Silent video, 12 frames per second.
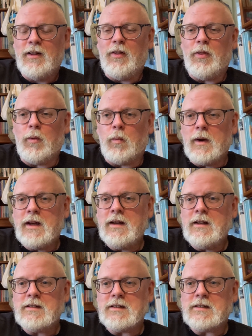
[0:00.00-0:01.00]
The
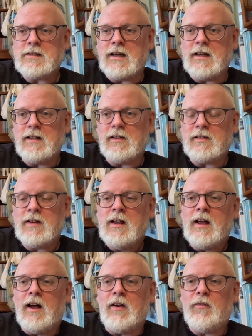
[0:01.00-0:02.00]
winged-tailed
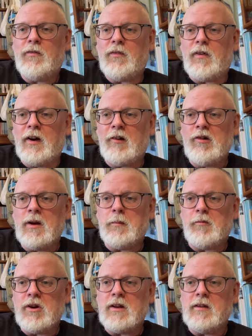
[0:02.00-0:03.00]
and
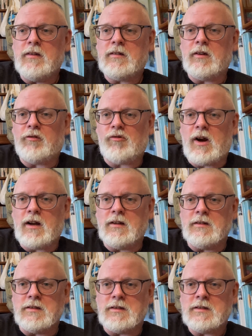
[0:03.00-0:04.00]
fiery-breathed
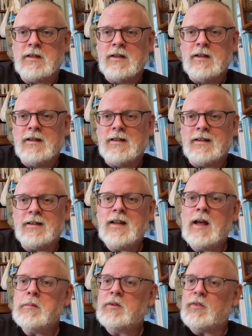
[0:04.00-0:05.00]
dragons,
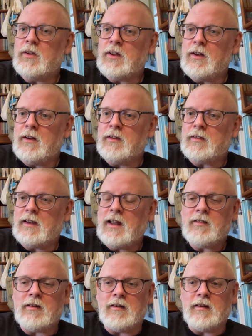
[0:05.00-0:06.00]
named for the Earth
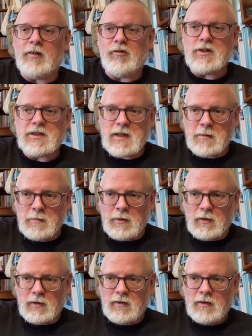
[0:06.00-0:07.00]
legend they
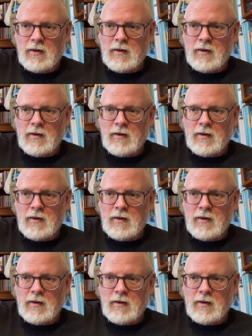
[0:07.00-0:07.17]
resembled,